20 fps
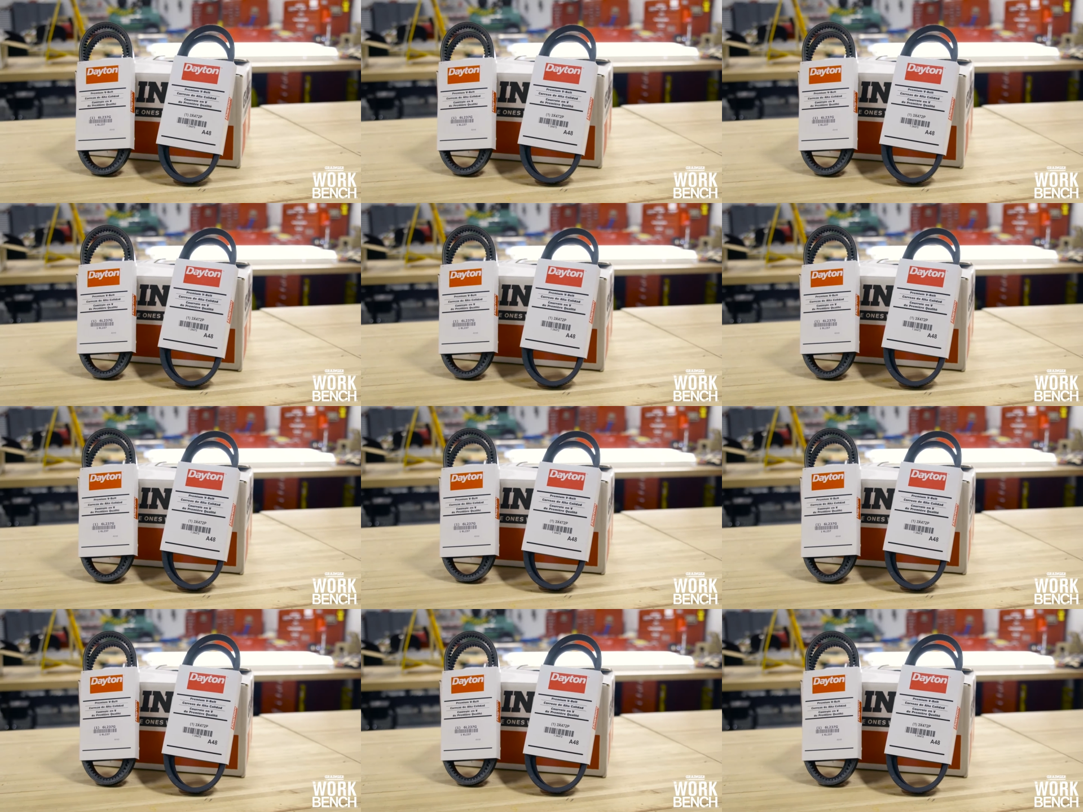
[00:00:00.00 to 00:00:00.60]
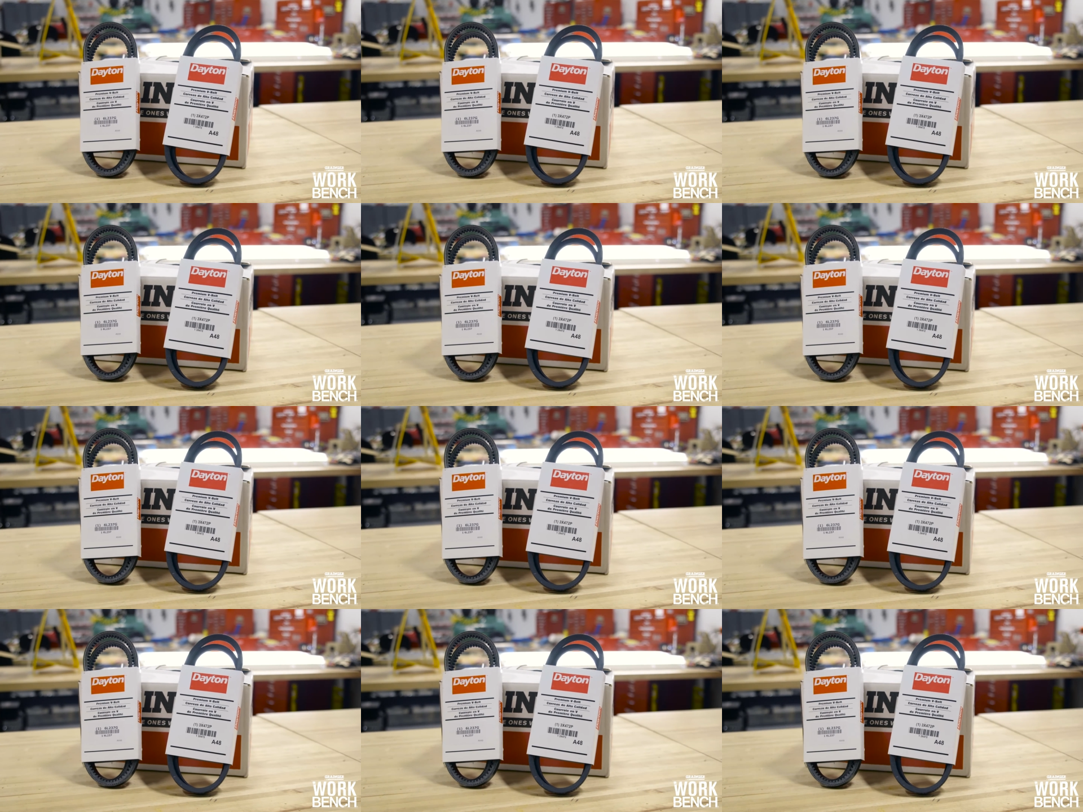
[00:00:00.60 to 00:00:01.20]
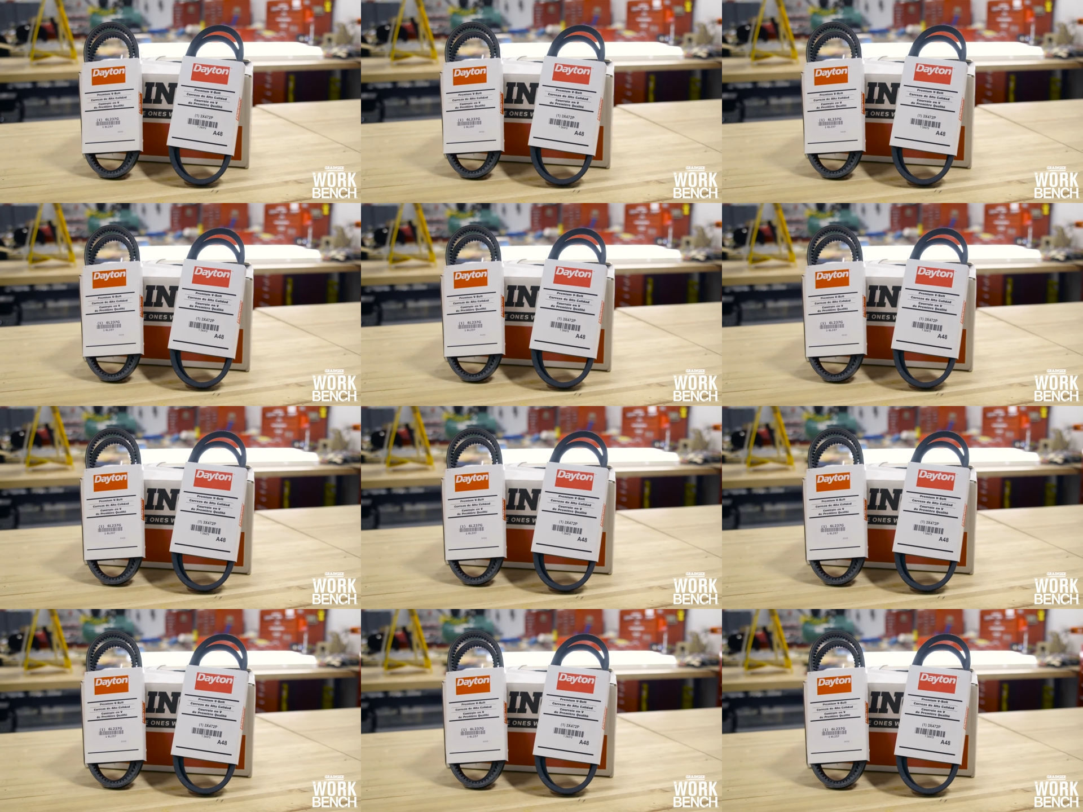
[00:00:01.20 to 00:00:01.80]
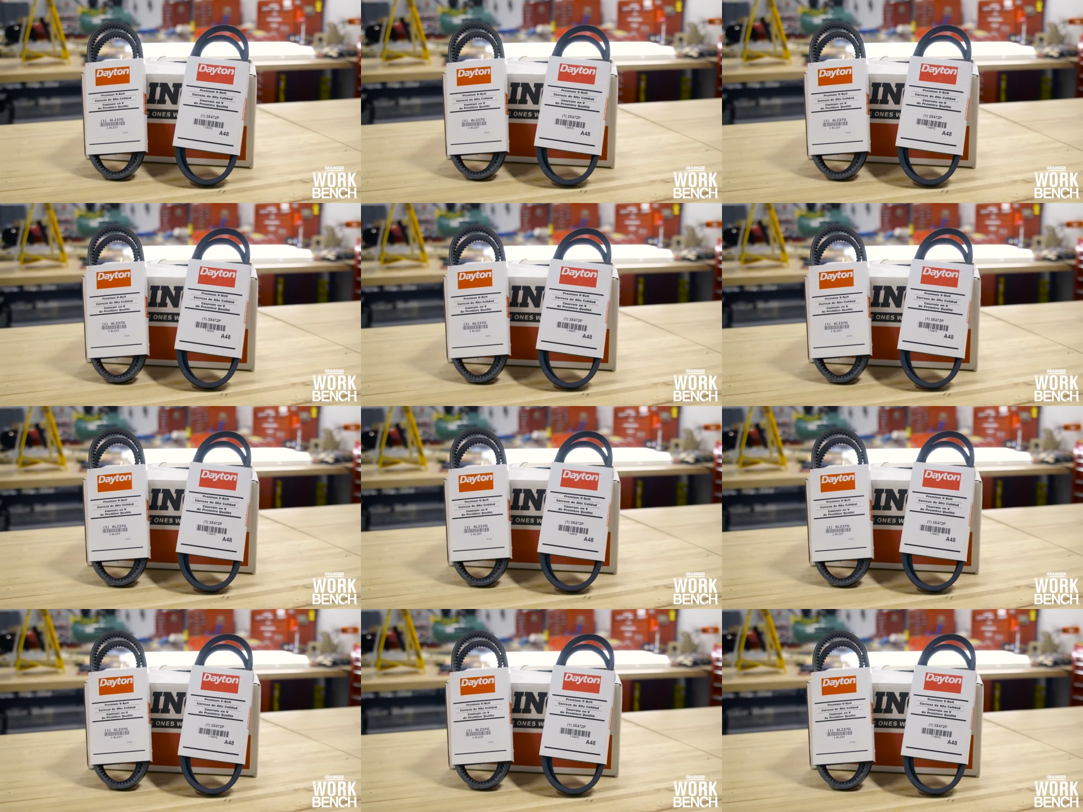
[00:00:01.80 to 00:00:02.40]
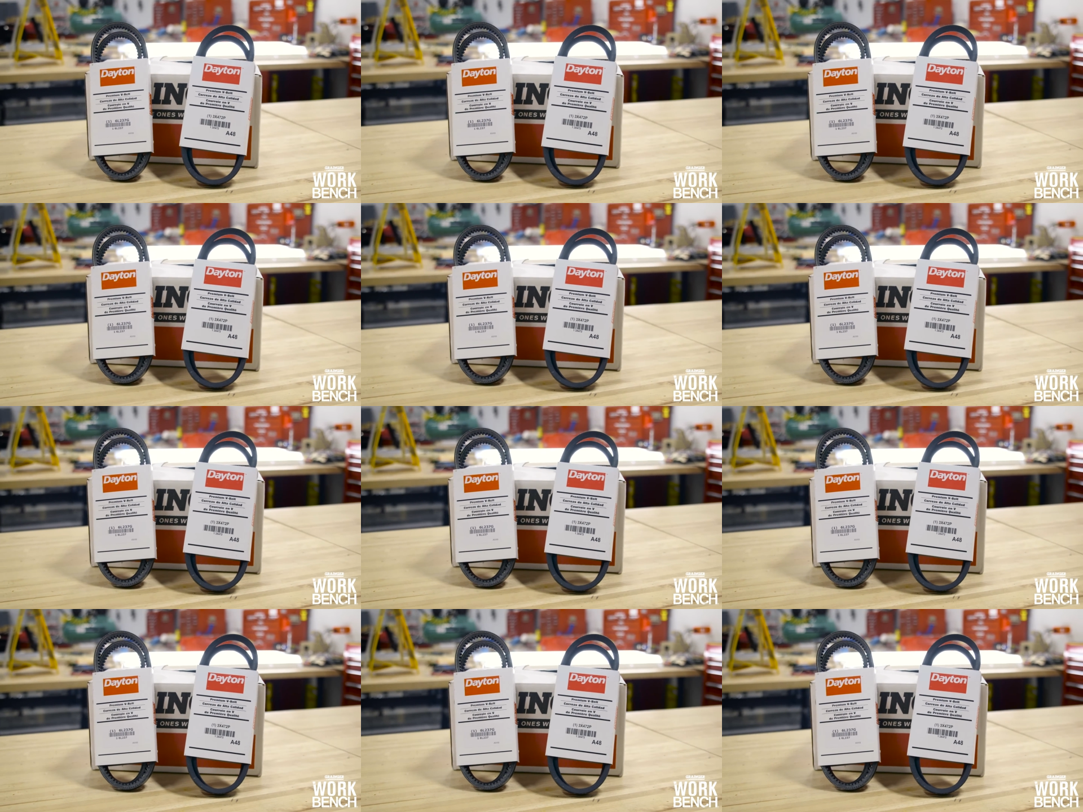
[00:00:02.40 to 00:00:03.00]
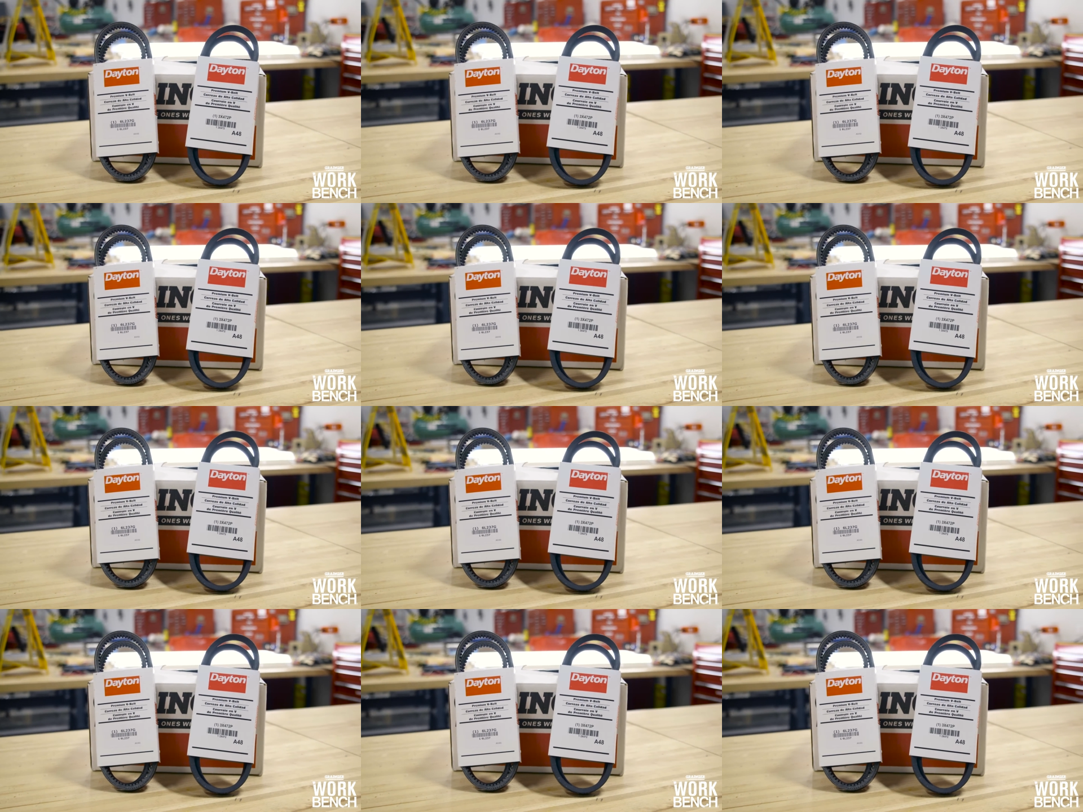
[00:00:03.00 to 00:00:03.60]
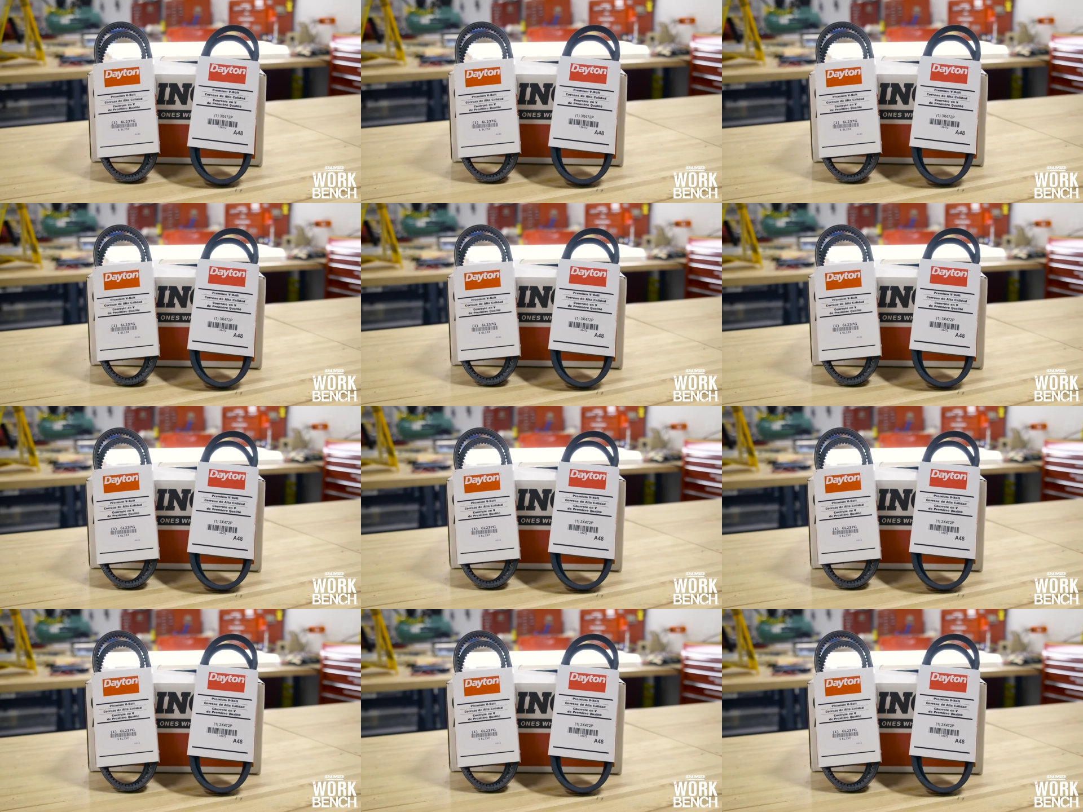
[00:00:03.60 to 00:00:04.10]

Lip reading: [unreadable: no face in view]